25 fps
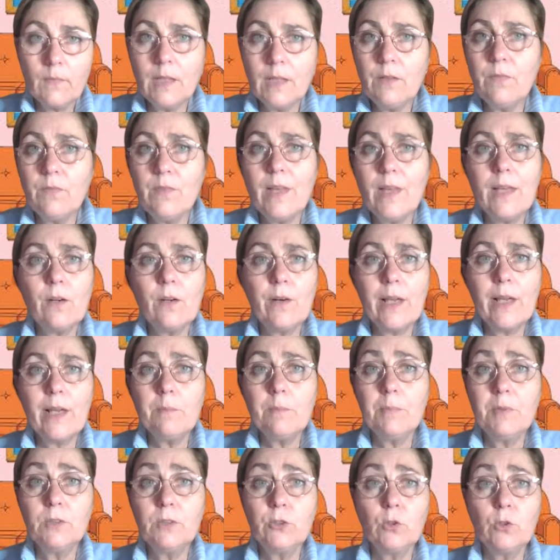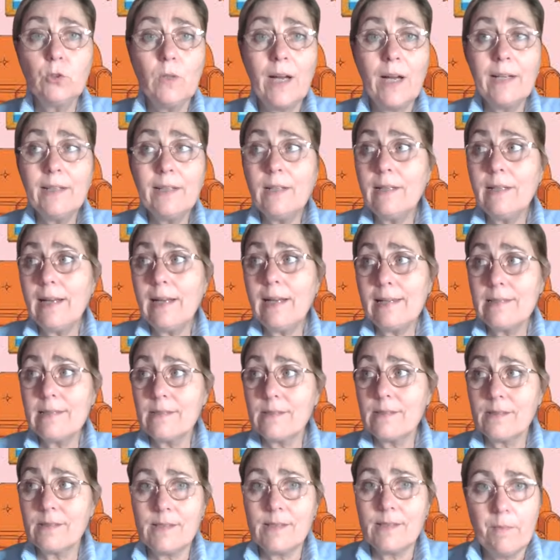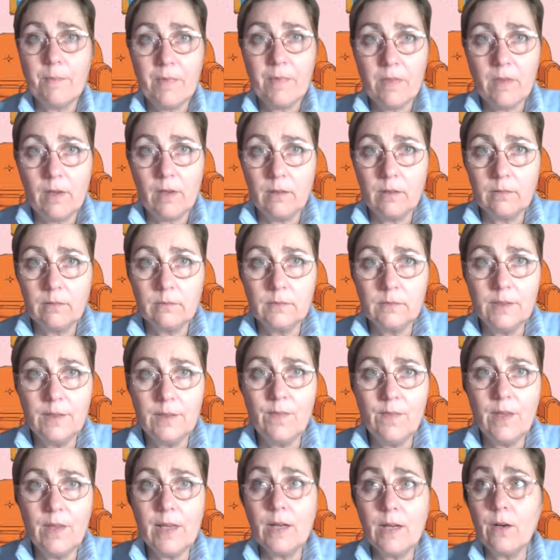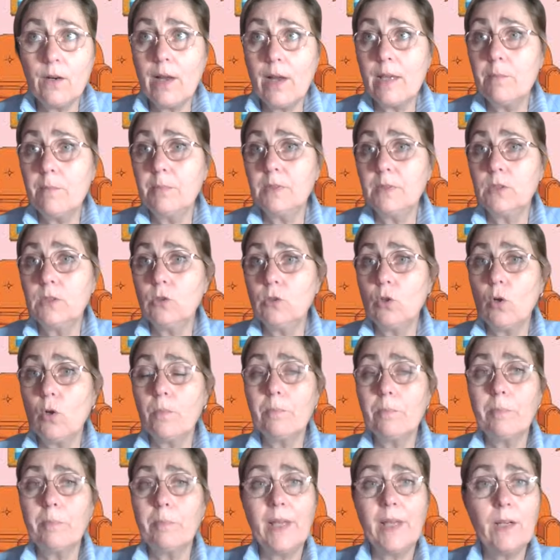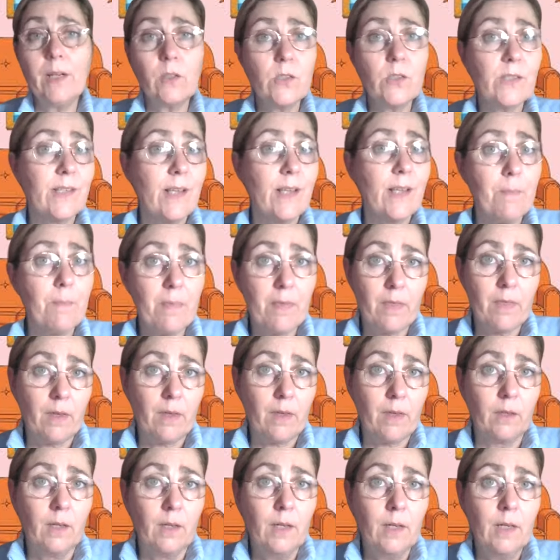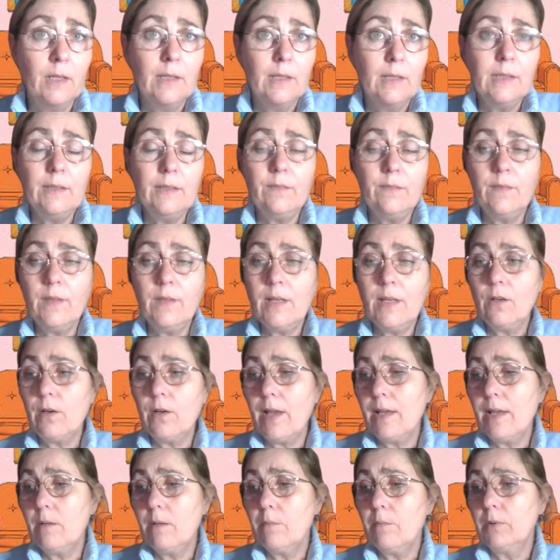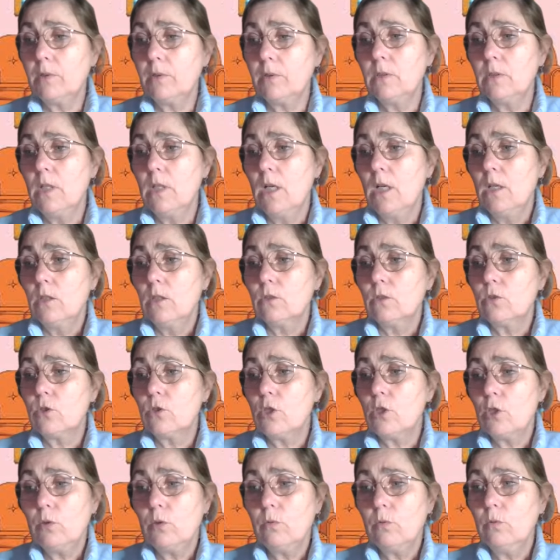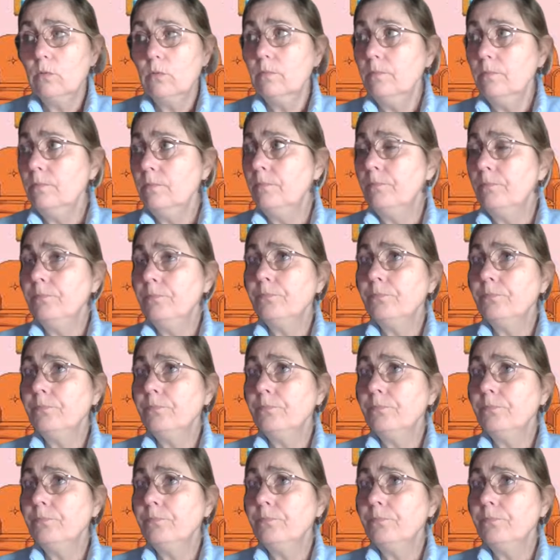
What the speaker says: if they are able to analyze something, if they are able to compare something, if they are able to